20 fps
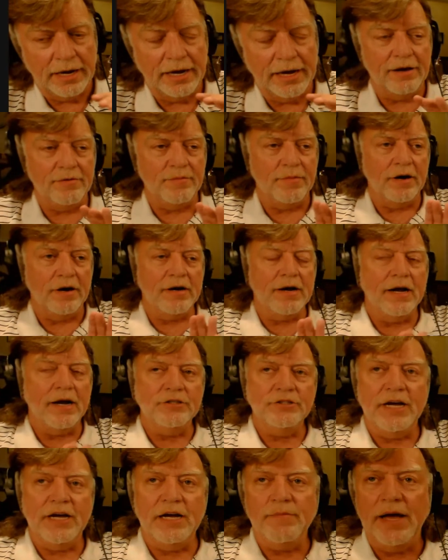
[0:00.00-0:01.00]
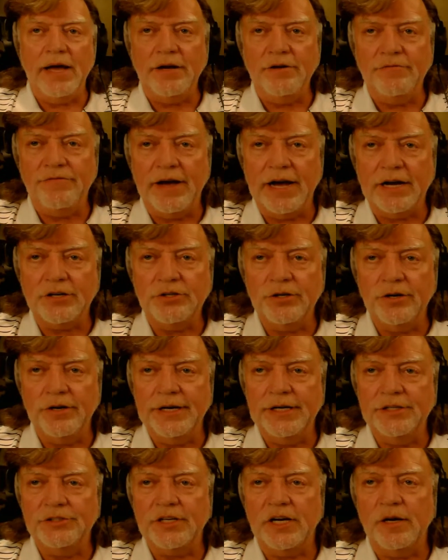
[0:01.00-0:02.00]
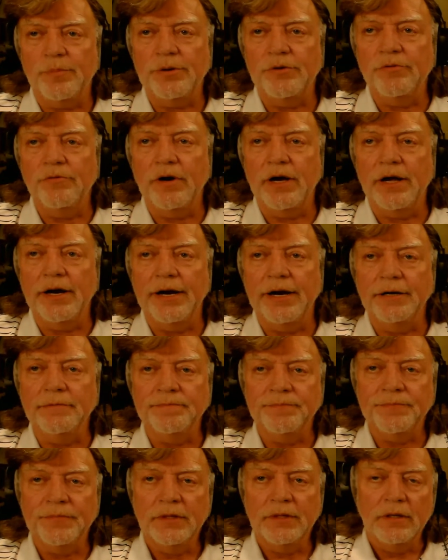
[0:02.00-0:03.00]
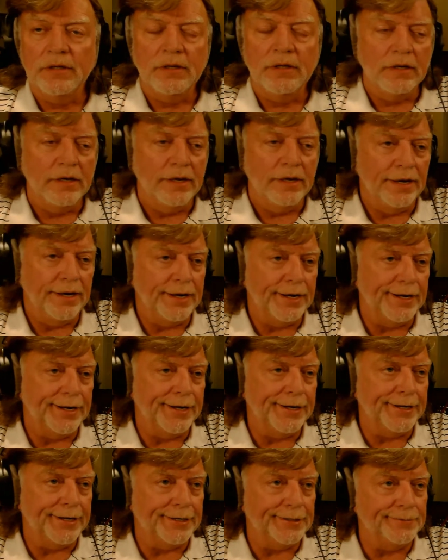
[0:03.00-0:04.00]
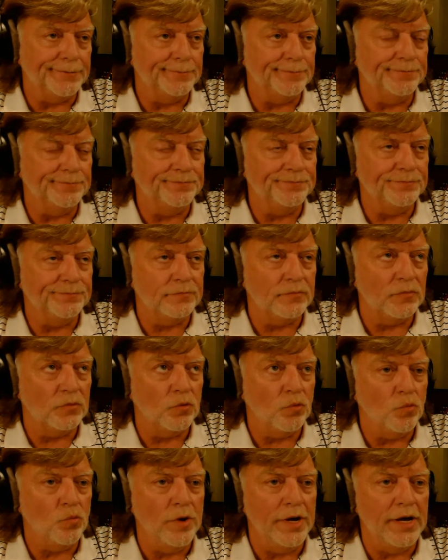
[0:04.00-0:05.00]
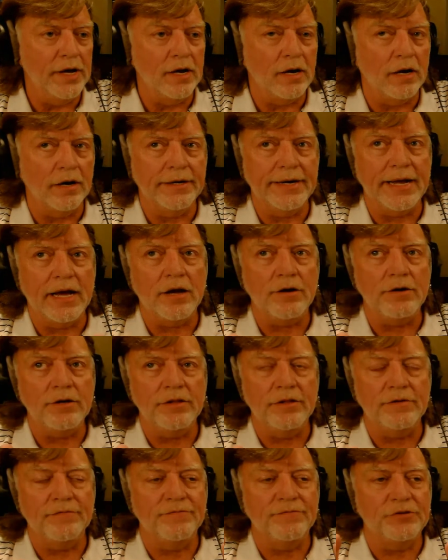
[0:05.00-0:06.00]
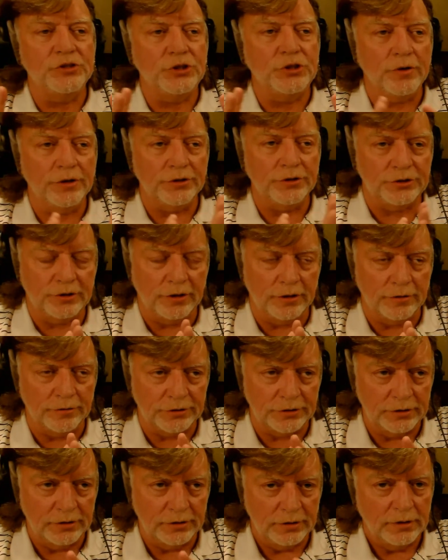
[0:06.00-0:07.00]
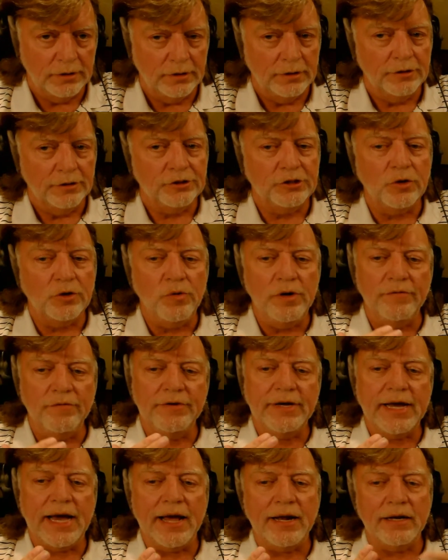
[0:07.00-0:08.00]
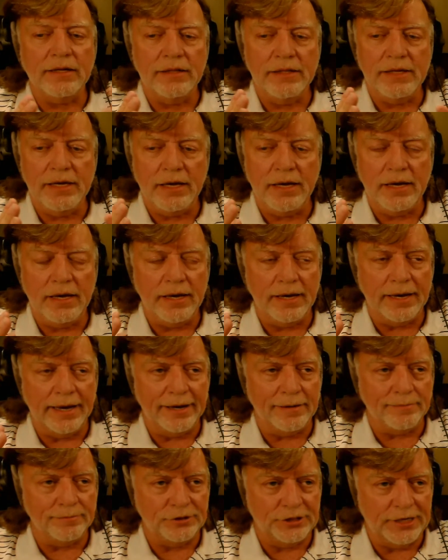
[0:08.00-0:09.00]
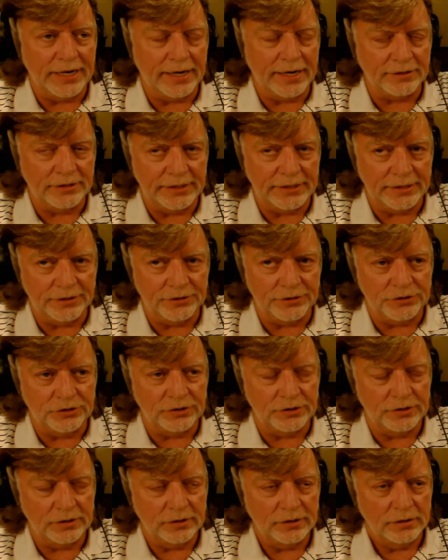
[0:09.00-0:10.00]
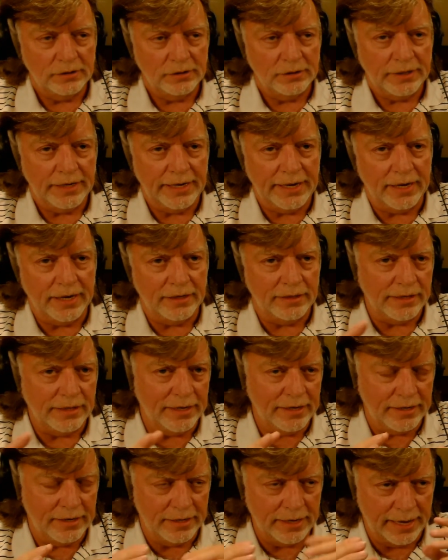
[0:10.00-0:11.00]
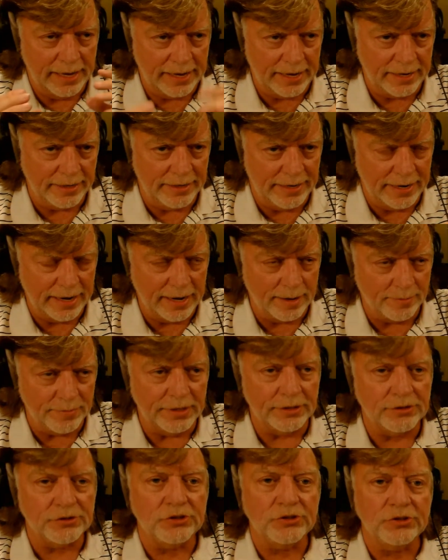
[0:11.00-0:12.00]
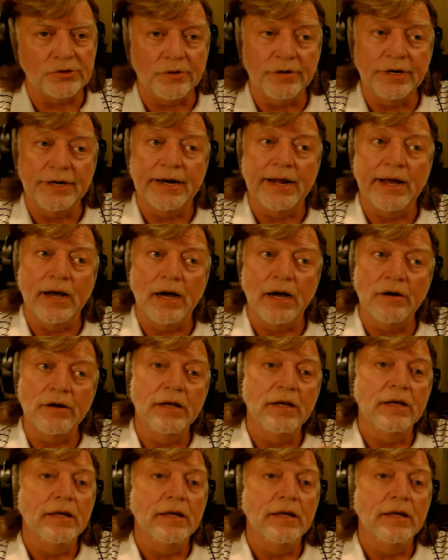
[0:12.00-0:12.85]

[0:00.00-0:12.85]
Our contract manufacturer is up and running. We are down to the short strokes. So we've got the amp chassis and the head cabinets sorted out.